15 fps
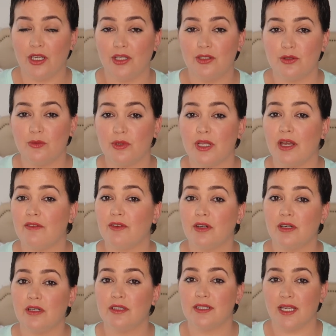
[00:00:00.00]
into
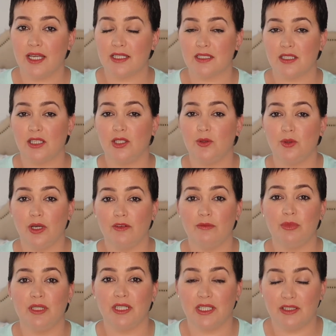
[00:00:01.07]
whatever task you
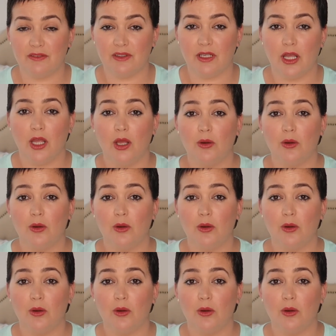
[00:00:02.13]
have been given,